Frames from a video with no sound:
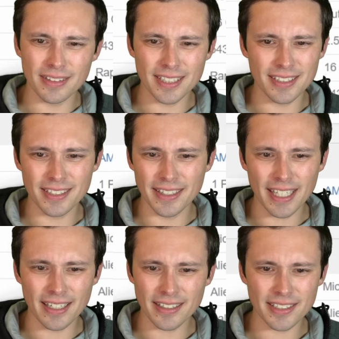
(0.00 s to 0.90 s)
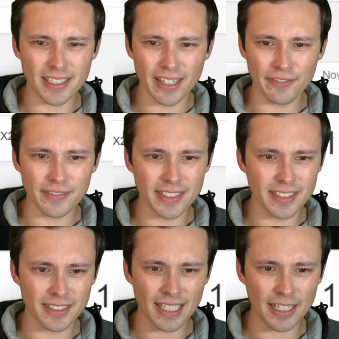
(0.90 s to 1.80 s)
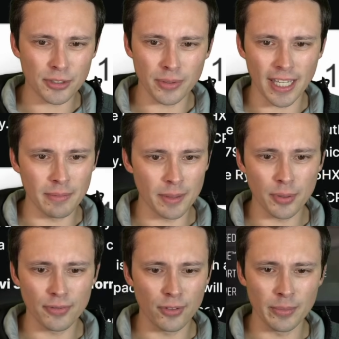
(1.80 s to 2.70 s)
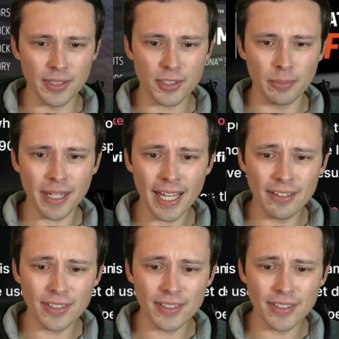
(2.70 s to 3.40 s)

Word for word: This is synthetic stuff. This is an actual gaming performance. So I'm kind of